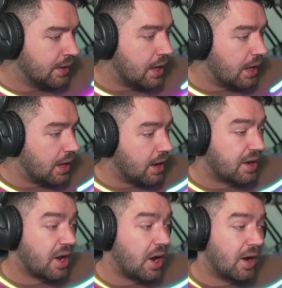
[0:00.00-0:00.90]
that.
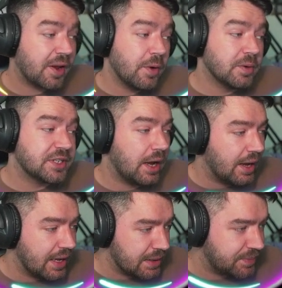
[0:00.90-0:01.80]
Cargo
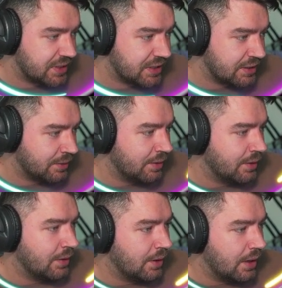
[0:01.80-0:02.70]
types.
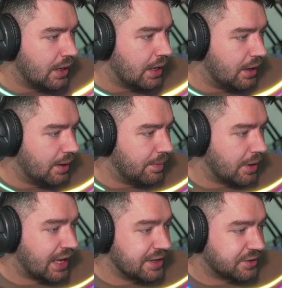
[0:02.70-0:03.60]

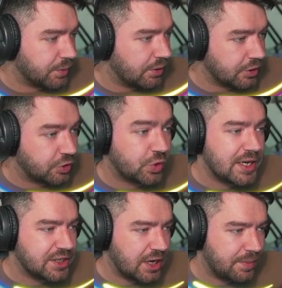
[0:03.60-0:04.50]
Okay, so we've got the
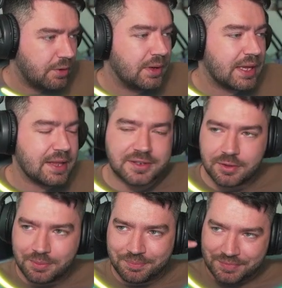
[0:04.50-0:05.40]
train terminal. Again,
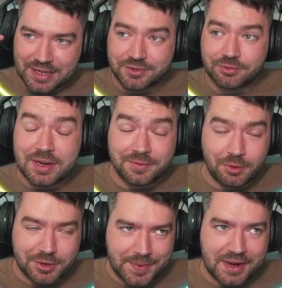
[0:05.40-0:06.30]
so let's
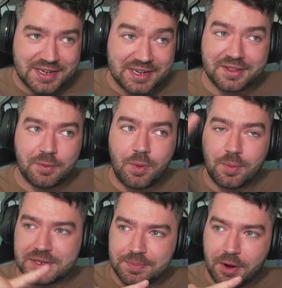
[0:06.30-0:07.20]
reinforce my idea that one
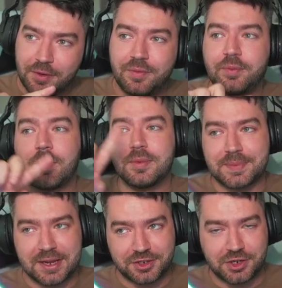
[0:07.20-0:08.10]
was both. One was
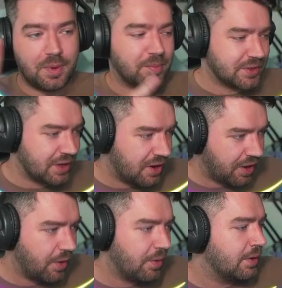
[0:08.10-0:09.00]
passenger, one was cargo.